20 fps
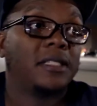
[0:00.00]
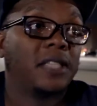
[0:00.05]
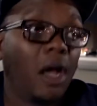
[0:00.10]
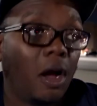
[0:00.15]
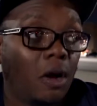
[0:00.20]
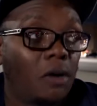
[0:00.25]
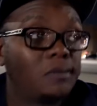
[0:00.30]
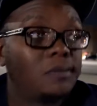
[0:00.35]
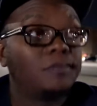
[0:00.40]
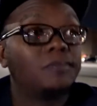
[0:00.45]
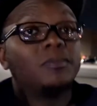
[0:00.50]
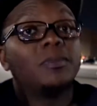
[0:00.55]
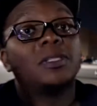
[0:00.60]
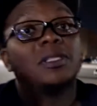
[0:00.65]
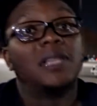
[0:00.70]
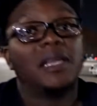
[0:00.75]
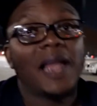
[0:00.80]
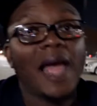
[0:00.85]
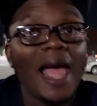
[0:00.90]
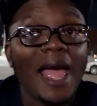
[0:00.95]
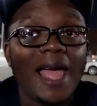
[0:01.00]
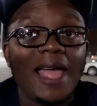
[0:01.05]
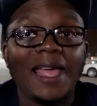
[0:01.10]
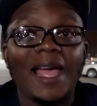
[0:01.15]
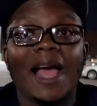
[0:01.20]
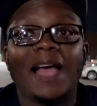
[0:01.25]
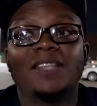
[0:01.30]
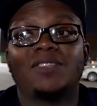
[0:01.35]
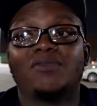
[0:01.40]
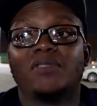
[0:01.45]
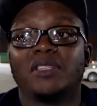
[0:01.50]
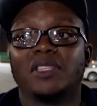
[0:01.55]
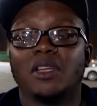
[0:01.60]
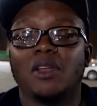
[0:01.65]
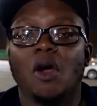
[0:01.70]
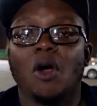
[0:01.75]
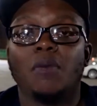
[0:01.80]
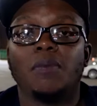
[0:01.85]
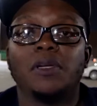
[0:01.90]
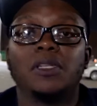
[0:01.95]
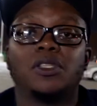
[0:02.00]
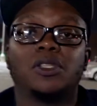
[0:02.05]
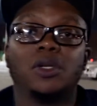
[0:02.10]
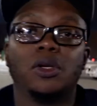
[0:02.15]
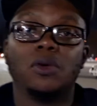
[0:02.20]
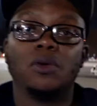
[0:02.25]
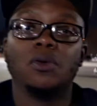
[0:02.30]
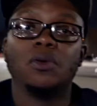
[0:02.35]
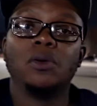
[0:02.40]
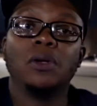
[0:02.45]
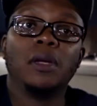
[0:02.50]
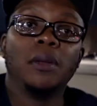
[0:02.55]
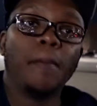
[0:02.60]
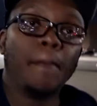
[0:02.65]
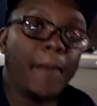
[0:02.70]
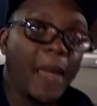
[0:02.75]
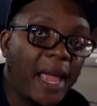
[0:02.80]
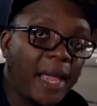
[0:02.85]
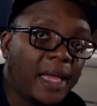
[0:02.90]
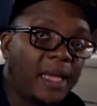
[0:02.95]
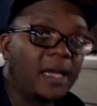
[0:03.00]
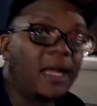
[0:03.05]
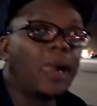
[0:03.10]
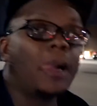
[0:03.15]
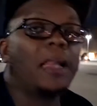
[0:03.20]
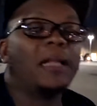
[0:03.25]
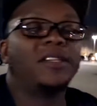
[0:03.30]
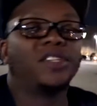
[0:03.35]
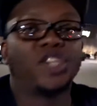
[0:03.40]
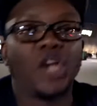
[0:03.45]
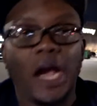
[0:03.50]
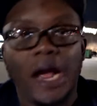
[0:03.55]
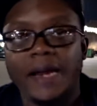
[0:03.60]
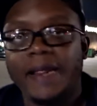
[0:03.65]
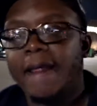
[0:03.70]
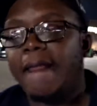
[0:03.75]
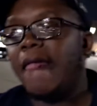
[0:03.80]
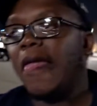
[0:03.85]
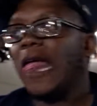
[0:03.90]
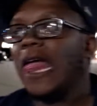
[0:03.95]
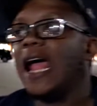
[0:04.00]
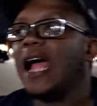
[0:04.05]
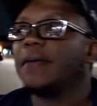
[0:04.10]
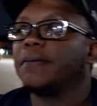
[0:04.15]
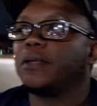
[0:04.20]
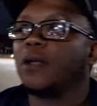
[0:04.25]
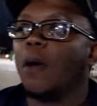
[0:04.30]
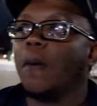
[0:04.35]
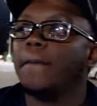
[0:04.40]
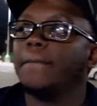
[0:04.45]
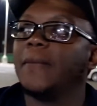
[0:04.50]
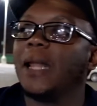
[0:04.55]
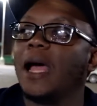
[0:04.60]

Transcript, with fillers: So today I switched it over to Mega Shiny Absol.